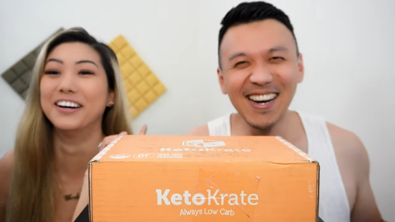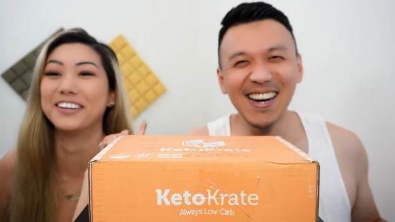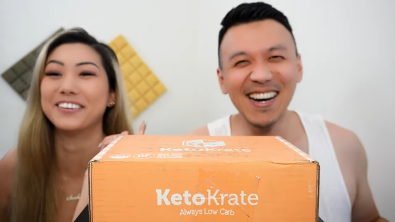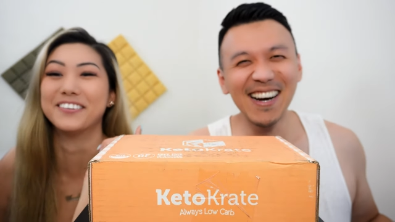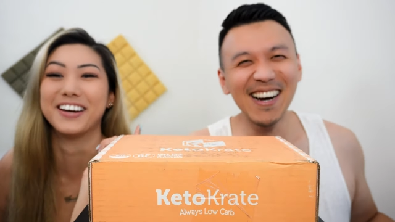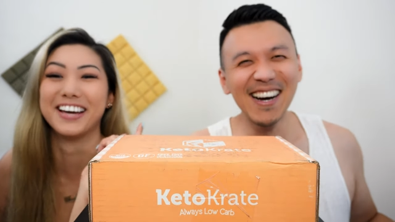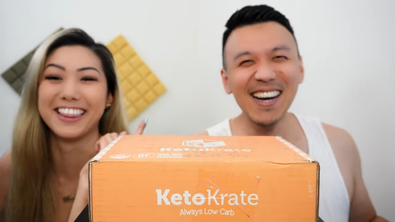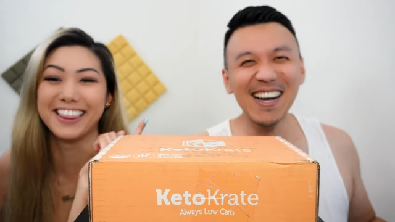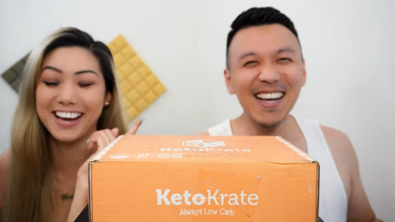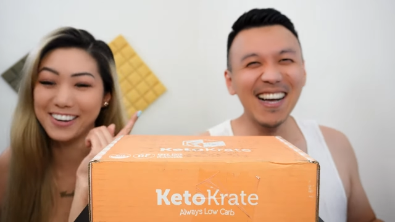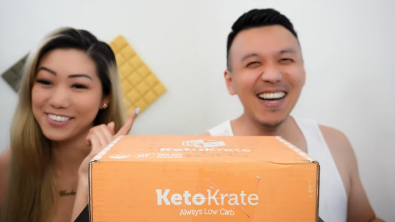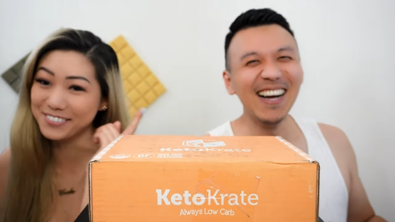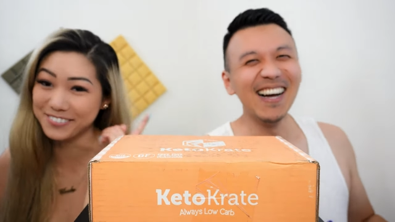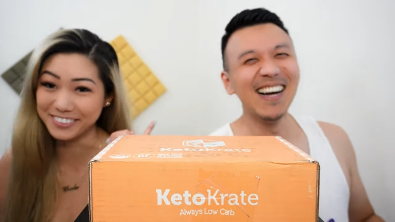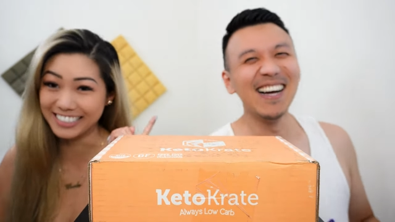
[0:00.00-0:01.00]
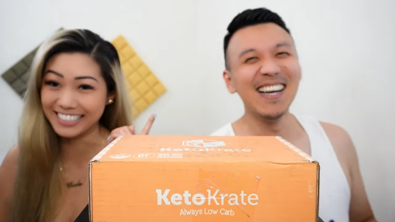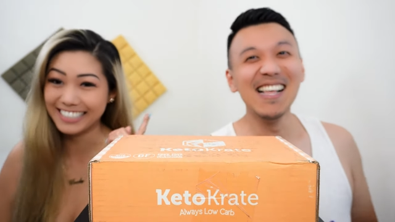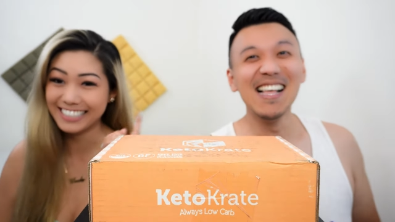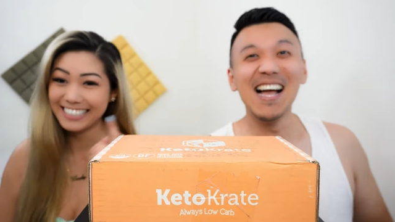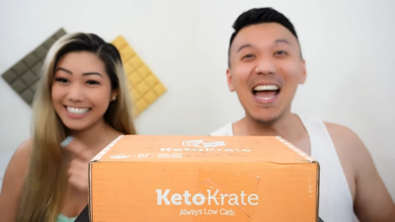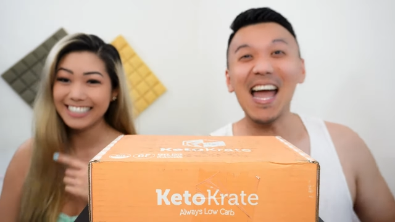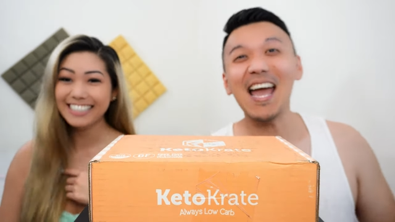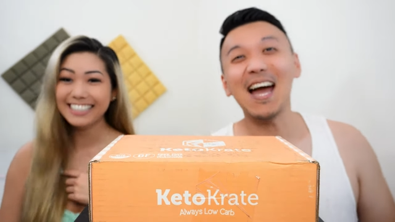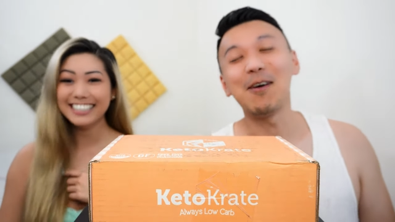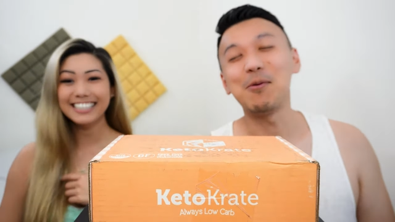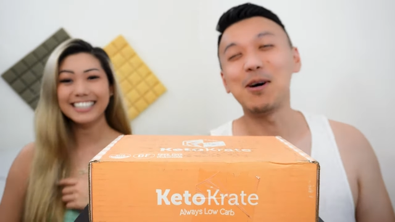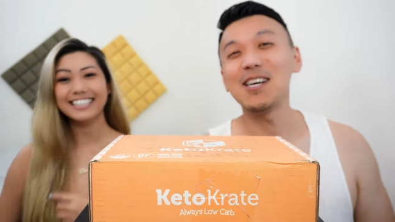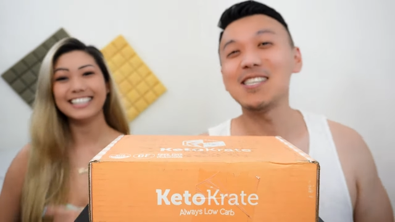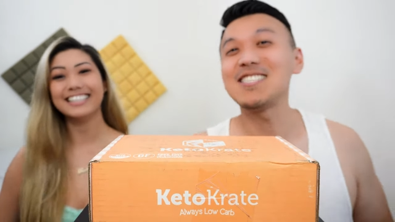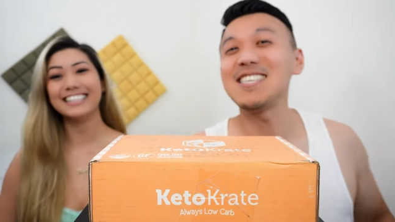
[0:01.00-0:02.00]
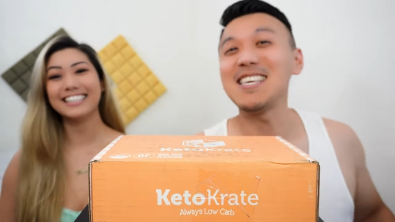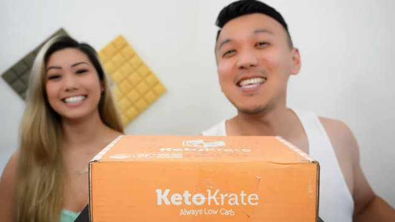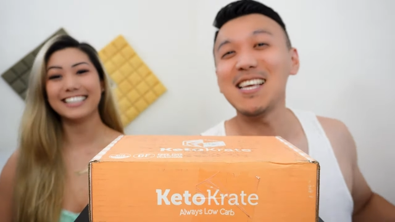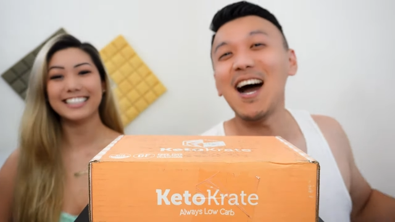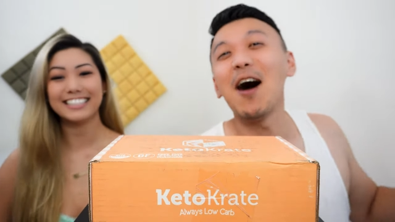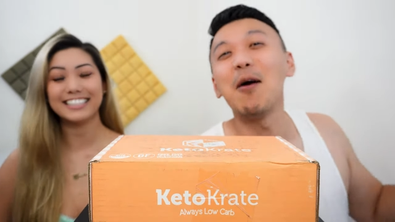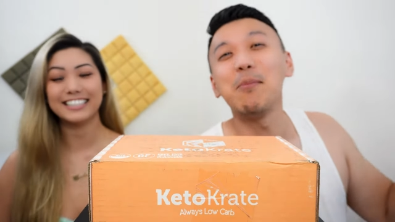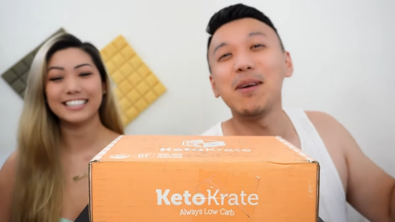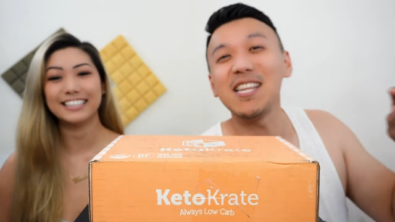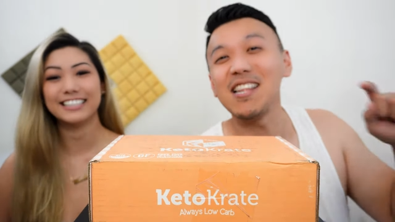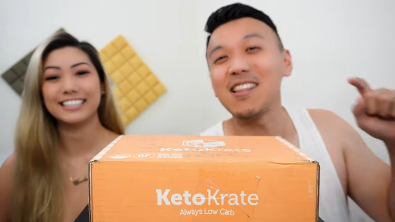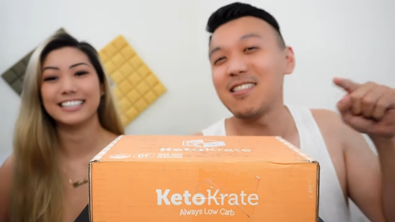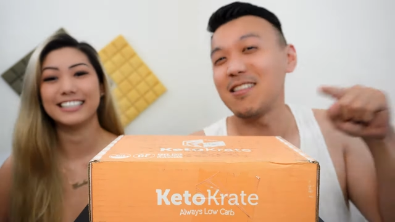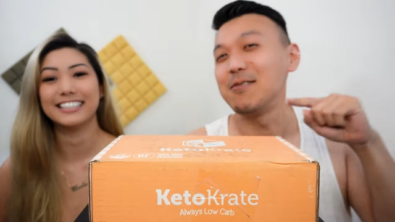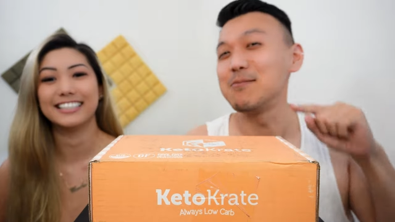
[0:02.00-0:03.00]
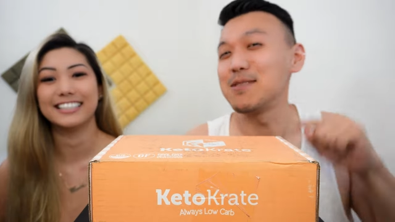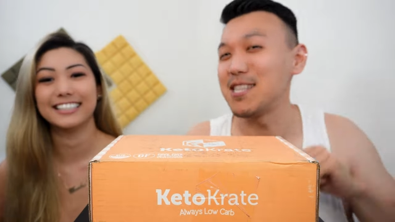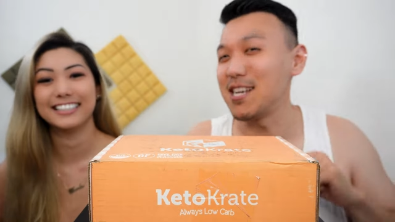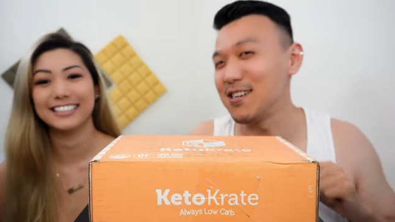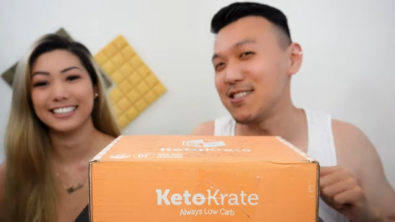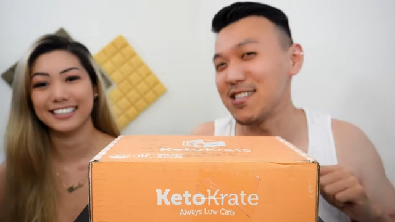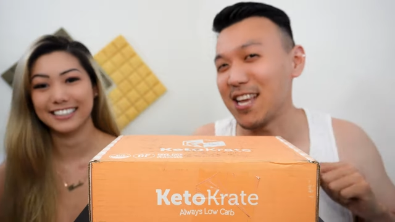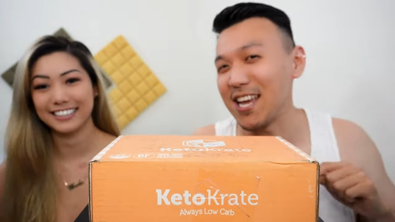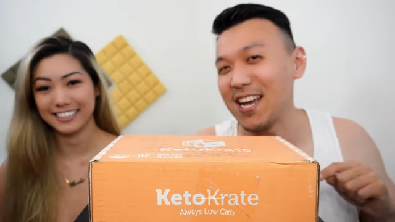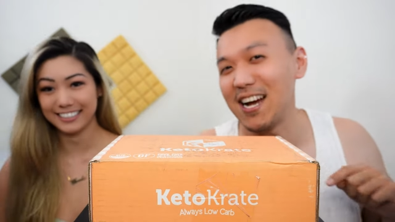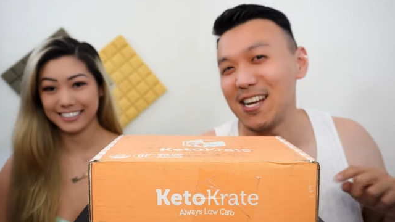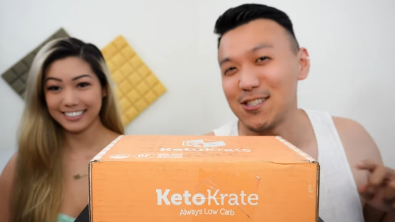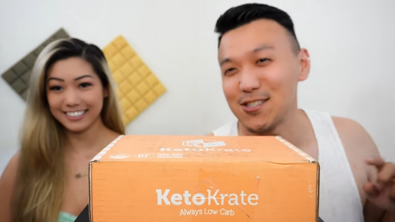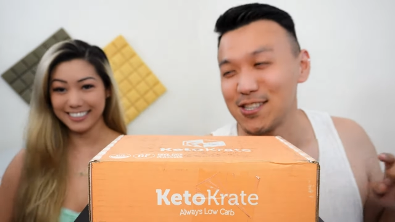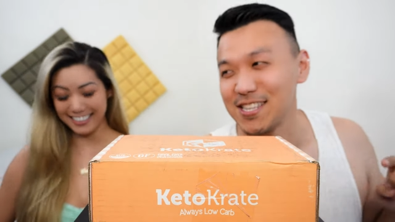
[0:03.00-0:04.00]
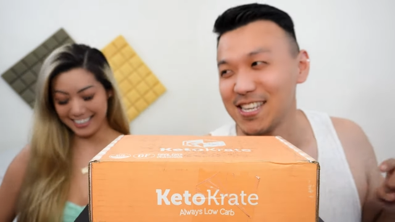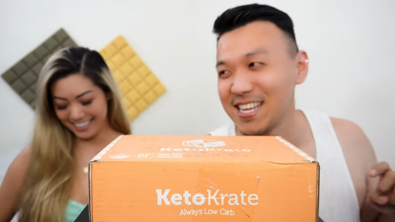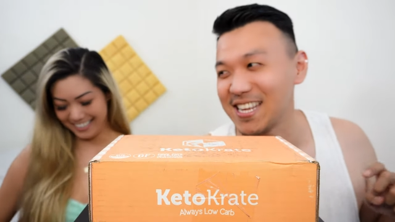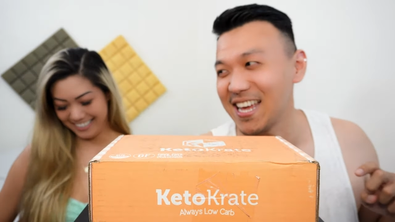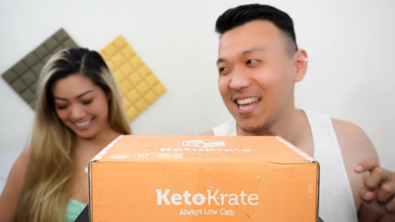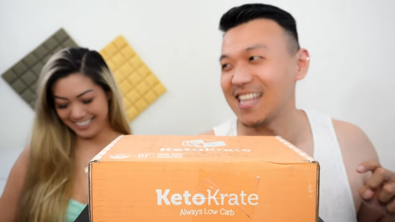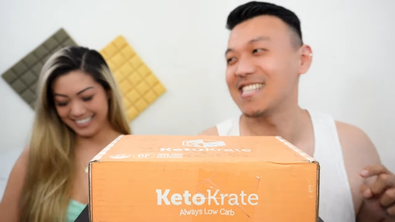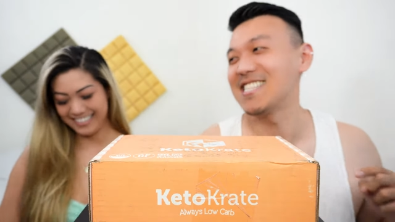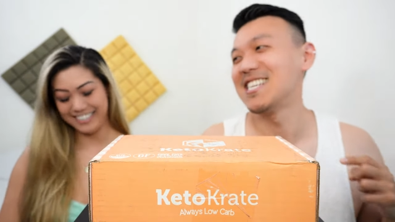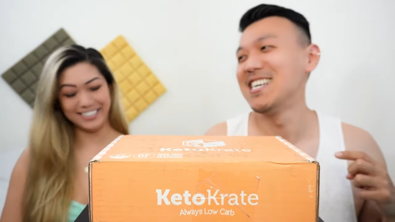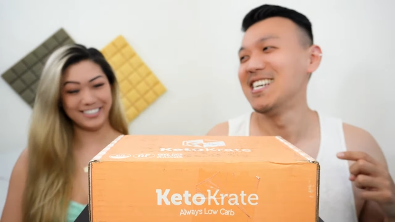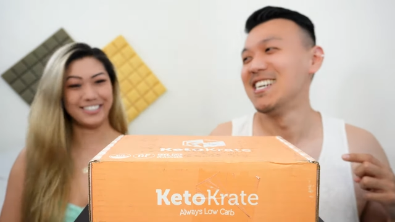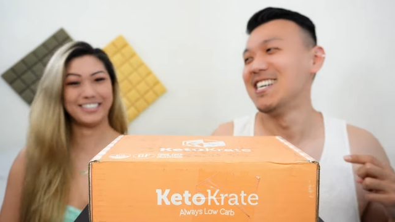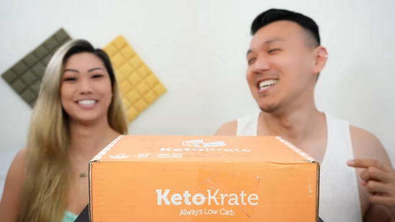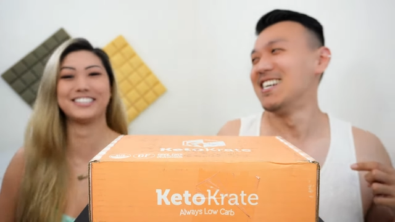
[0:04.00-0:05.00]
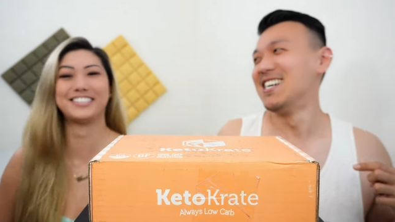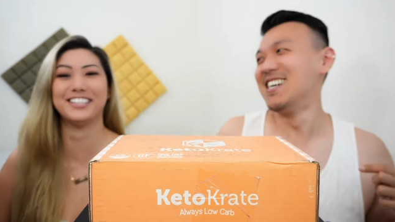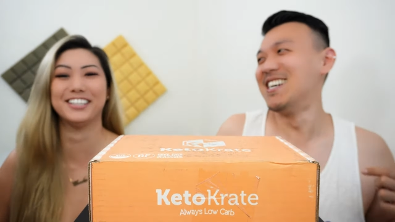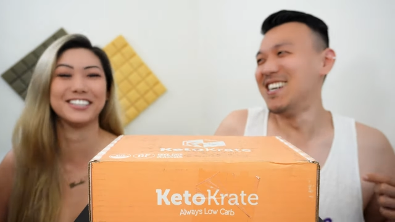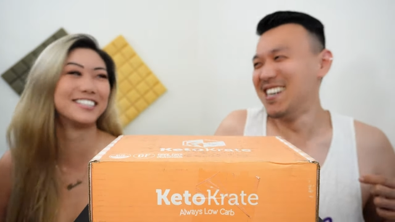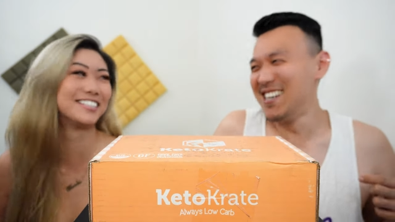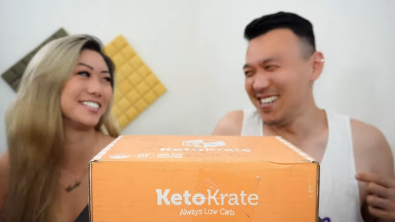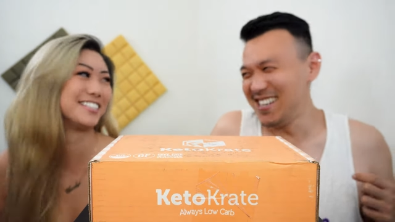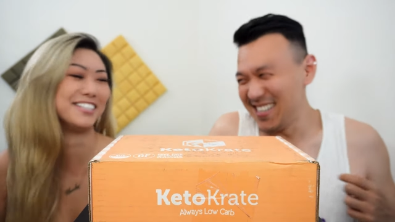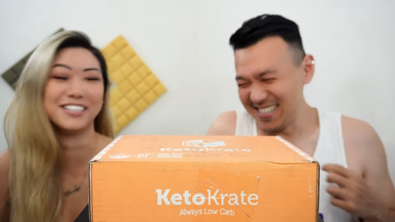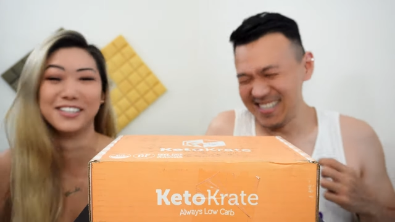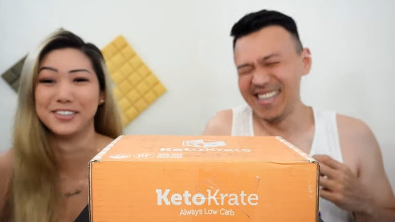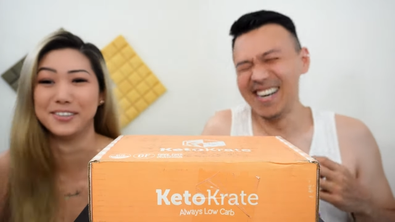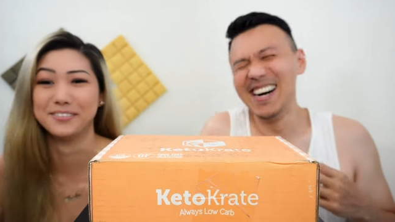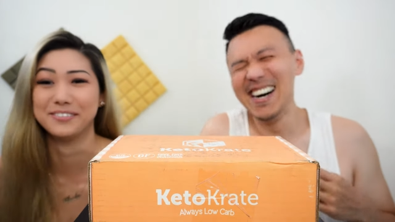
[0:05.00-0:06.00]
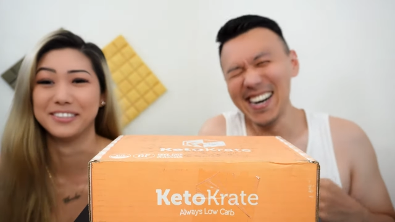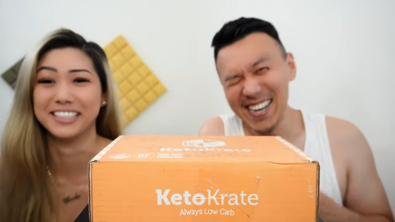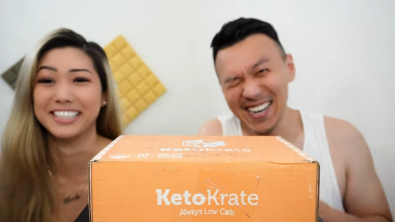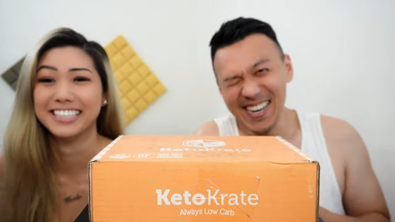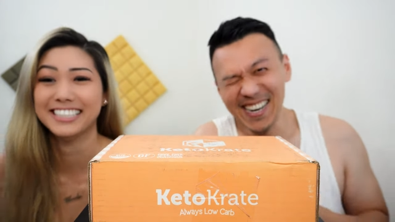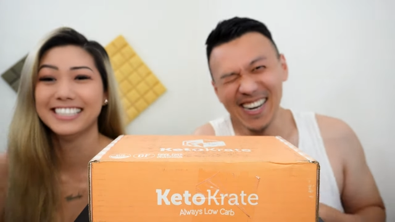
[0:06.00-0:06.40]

Speaker 1: one without me.
Speaker 2: Hey, I want to see how many thumbs downs can I actually get. You're so stupid.